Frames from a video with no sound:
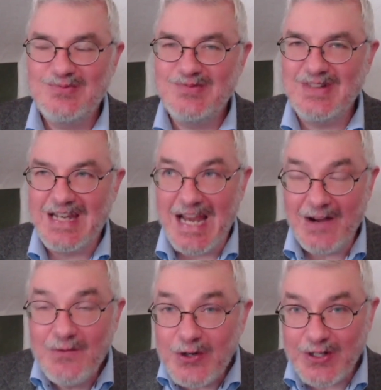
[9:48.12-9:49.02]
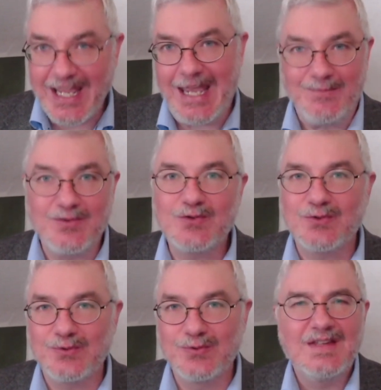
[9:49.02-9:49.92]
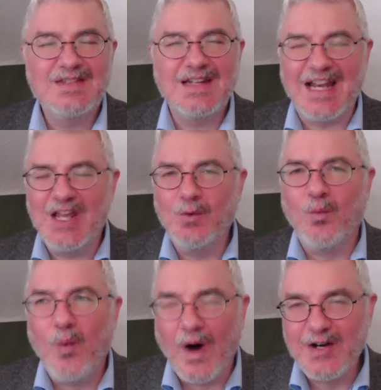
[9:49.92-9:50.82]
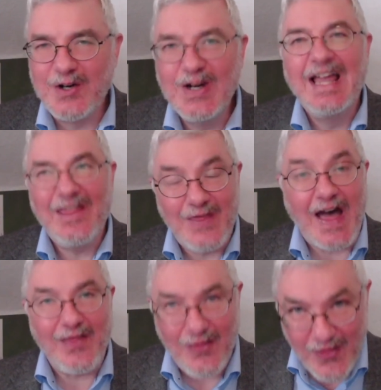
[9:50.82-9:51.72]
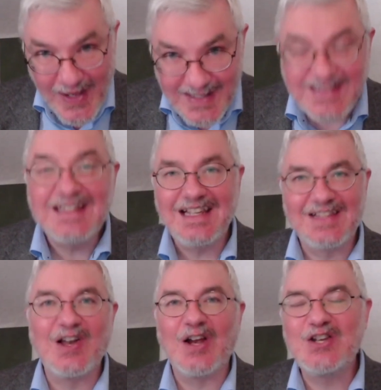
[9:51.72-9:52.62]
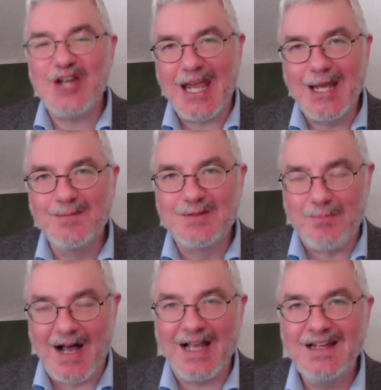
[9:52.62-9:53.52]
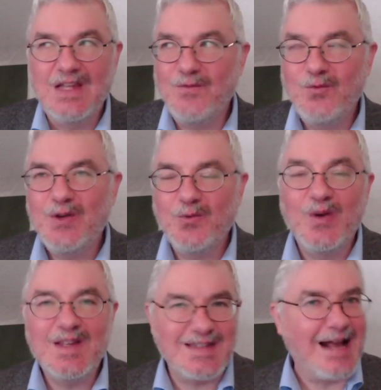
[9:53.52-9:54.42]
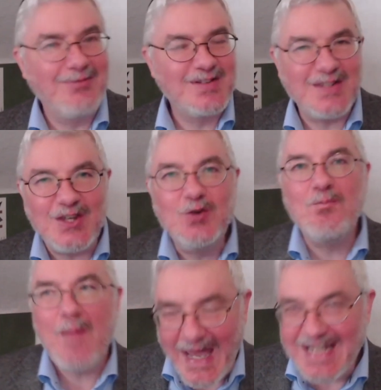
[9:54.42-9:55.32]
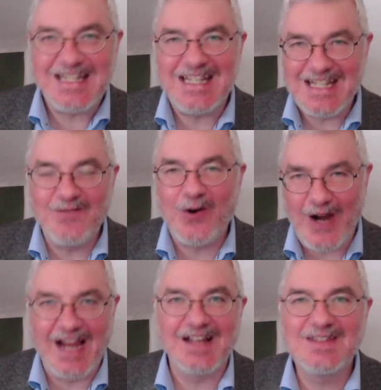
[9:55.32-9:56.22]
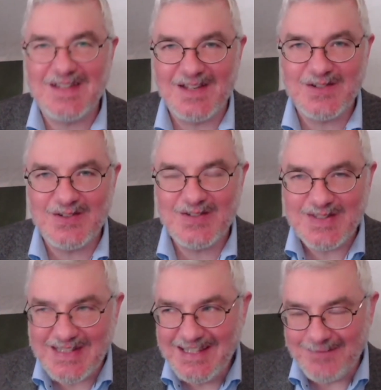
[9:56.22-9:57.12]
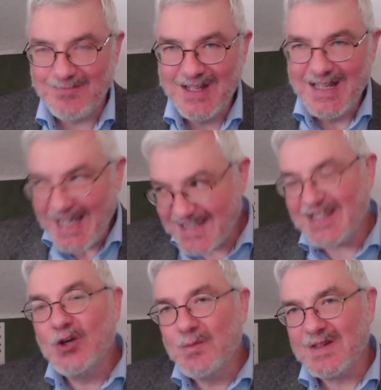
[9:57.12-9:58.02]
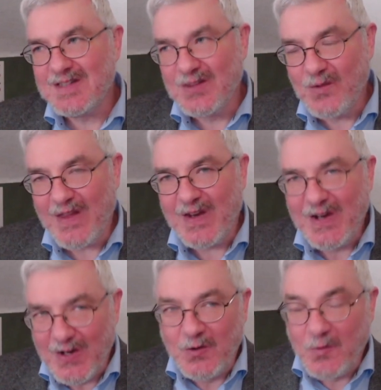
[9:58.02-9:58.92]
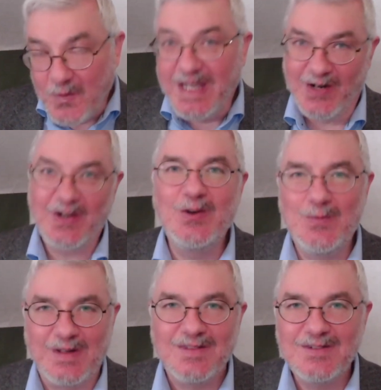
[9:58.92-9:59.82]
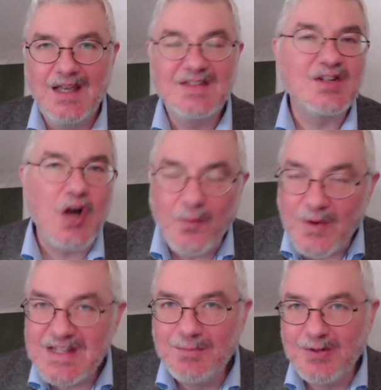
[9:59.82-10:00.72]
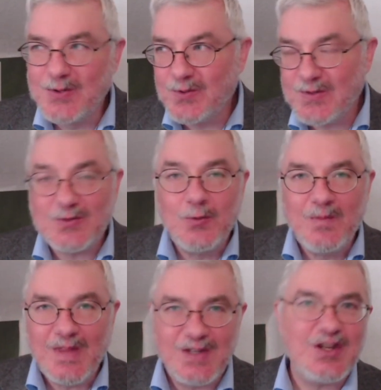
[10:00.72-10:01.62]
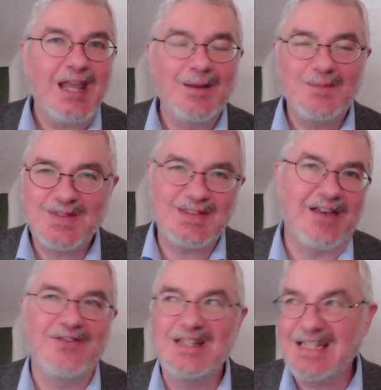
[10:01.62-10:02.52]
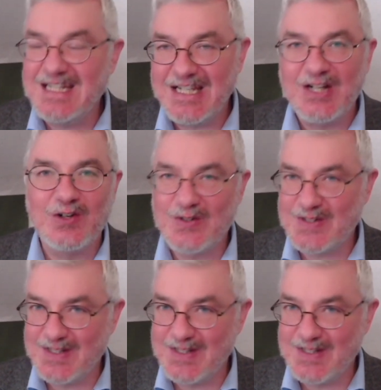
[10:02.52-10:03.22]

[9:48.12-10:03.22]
never came true. Is it any wonder that this is on Jacob's mind? If we reestablish the humanity of our ancestors, to see them as humans in the way that we are humans, is it not reasonable to assume that Jacob's 17 years